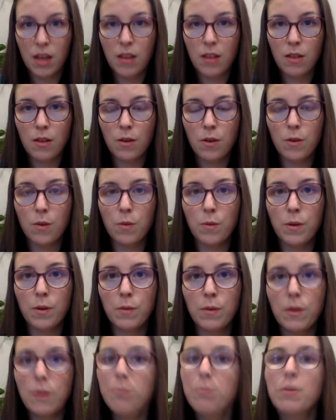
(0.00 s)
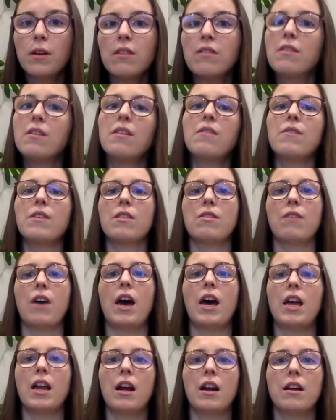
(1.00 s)
So when we perceive a
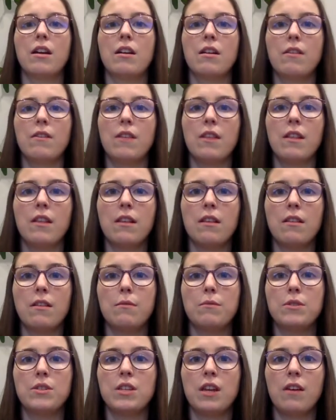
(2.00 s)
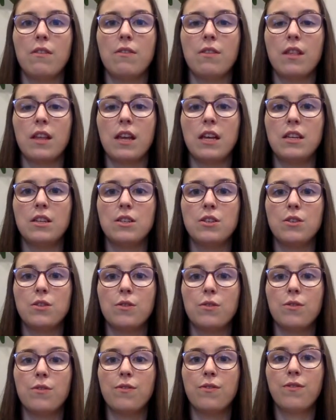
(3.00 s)
threat, our nervous system shifts
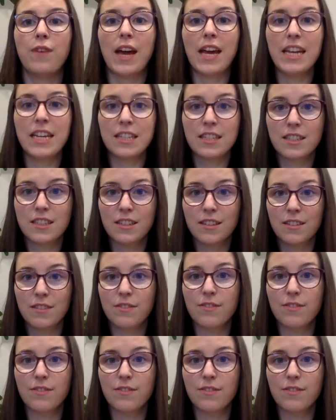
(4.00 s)
into fight,